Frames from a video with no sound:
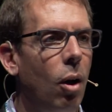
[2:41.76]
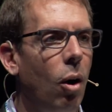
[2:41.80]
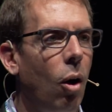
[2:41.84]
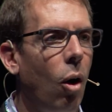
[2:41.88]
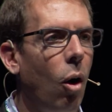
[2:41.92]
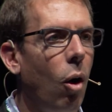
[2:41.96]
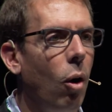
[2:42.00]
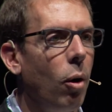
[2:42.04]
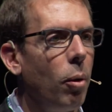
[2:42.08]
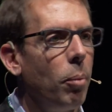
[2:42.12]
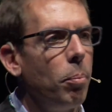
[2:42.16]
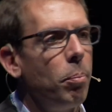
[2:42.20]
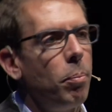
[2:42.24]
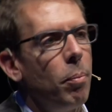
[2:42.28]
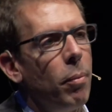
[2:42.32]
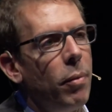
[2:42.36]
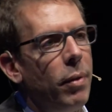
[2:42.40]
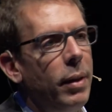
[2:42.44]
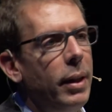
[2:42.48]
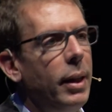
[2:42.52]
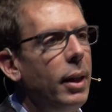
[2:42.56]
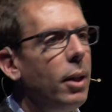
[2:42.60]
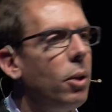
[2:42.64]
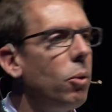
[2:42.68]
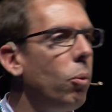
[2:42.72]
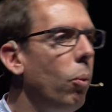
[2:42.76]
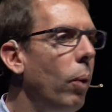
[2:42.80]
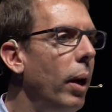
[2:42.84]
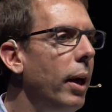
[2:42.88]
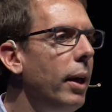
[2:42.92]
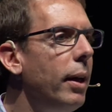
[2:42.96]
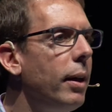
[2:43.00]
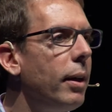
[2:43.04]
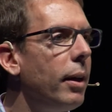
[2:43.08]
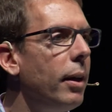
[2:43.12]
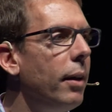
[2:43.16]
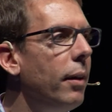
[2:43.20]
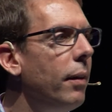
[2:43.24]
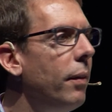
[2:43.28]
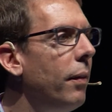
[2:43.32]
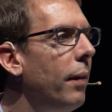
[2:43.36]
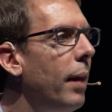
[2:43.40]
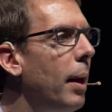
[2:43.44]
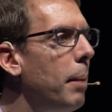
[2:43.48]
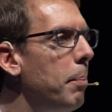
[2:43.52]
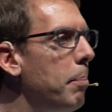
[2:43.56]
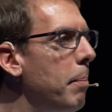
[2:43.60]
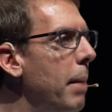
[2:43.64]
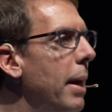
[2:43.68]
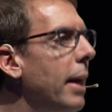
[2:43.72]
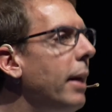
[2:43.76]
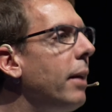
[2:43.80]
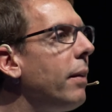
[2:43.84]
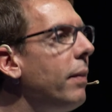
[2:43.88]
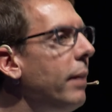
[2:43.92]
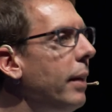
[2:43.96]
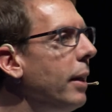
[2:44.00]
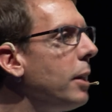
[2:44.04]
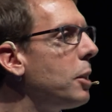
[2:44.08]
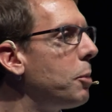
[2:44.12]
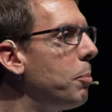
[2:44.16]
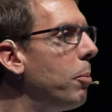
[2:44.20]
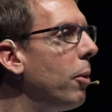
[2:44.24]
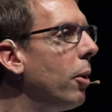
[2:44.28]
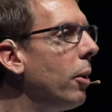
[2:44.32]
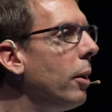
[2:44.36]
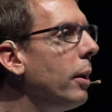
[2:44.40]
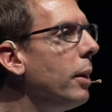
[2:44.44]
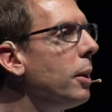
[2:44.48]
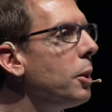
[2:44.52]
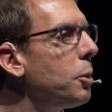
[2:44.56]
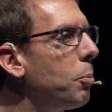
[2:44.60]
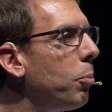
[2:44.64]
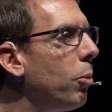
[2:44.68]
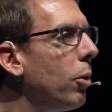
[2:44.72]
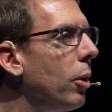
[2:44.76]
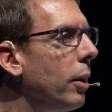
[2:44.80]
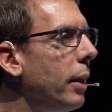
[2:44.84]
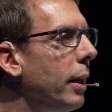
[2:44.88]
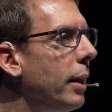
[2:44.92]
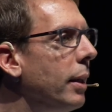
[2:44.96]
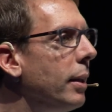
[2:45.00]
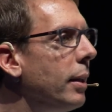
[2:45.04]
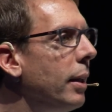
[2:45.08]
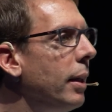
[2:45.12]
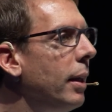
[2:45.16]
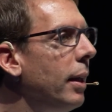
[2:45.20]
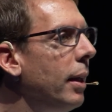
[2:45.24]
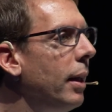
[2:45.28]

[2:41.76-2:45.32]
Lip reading: are the equation that make the experience brilliant.